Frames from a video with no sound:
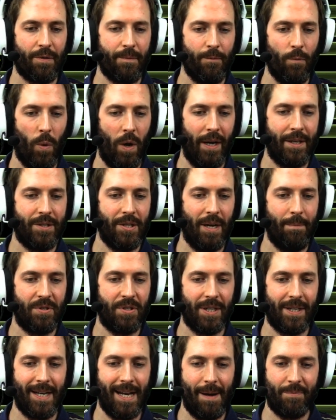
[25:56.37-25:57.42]
while attempts
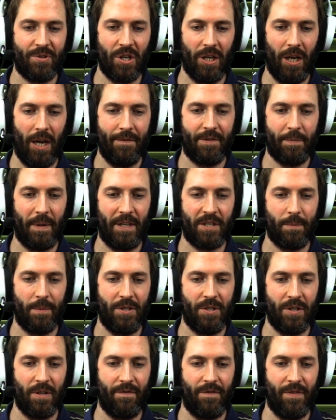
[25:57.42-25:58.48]
to capture live
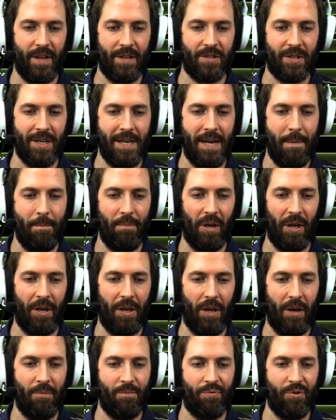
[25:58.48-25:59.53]
specimens of this nimble and
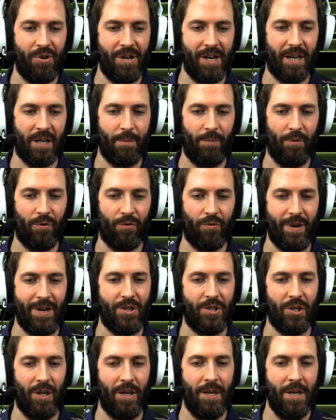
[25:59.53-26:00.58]
unpredictable
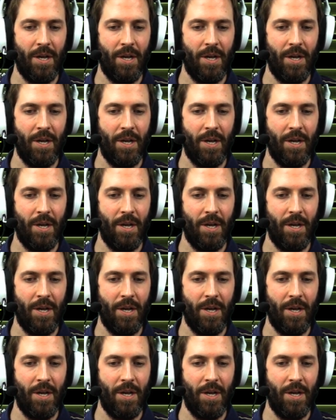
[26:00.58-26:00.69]
creature